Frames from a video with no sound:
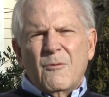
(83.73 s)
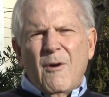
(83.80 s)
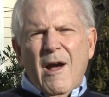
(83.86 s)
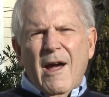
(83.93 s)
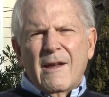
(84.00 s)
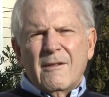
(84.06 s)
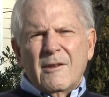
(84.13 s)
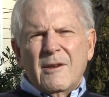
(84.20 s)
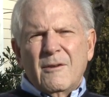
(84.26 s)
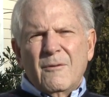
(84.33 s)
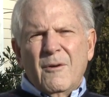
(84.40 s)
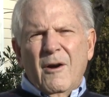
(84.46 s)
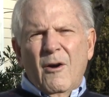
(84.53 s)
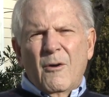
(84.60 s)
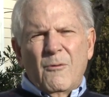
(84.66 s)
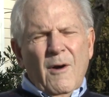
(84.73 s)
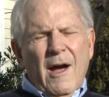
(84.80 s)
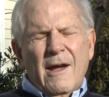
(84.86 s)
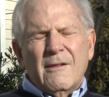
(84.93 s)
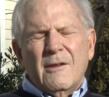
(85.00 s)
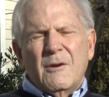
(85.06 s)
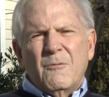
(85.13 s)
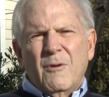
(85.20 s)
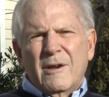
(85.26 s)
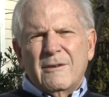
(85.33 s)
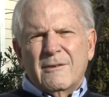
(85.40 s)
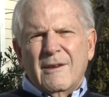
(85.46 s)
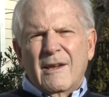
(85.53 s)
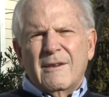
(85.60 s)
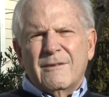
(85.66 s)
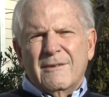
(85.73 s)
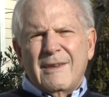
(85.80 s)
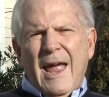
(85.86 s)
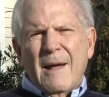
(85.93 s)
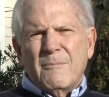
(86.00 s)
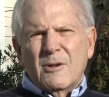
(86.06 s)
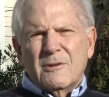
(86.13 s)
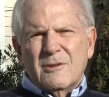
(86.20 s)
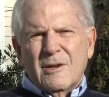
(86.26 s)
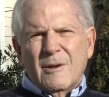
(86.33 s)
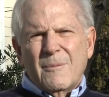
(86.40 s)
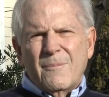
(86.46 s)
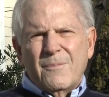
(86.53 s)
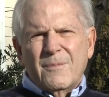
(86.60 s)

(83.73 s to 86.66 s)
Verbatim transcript: Riley O'Reilly was establishing